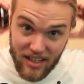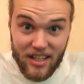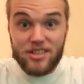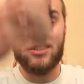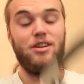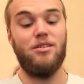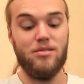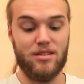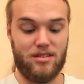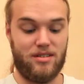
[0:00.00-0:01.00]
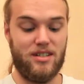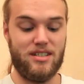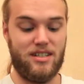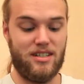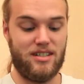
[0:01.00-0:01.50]
So,
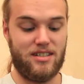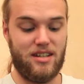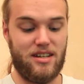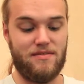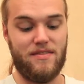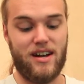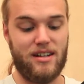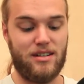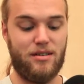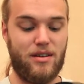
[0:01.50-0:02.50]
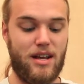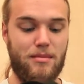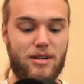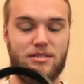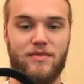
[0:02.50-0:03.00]
this is the Phiaton
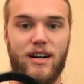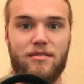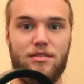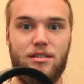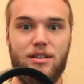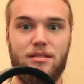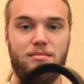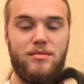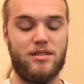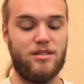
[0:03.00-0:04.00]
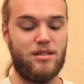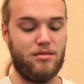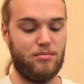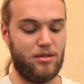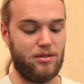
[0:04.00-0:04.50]
MS530. This is a
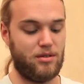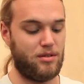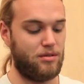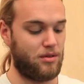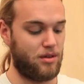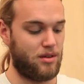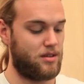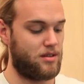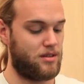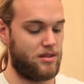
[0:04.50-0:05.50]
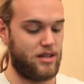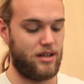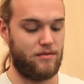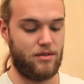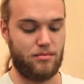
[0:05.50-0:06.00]
new Bluetooth
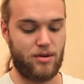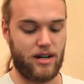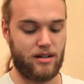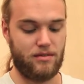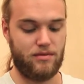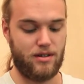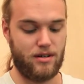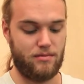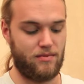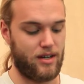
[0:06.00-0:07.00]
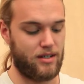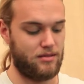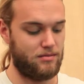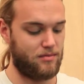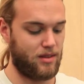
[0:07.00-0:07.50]
headphone product from
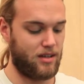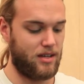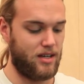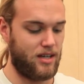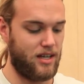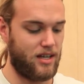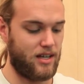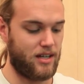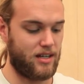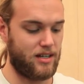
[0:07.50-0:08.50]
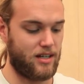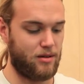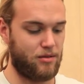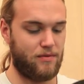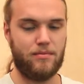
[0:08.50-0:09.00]
Phiaton. And
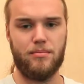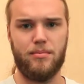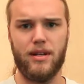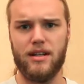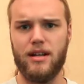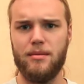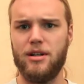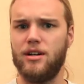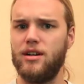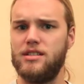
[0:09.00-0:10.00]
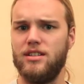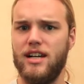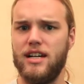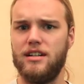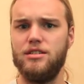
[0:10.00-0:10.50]
we've been coming across a
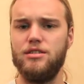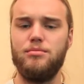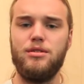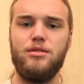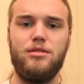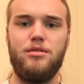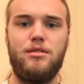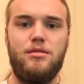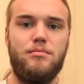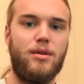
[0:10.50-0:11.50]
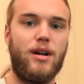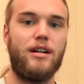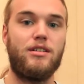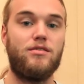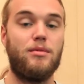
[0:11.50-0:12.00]
lot of new Bluetooth
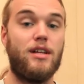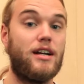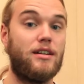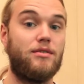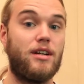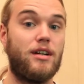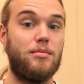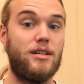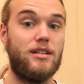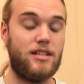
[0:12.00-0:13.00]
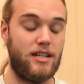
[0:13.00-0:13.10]
products from a lot of different companies.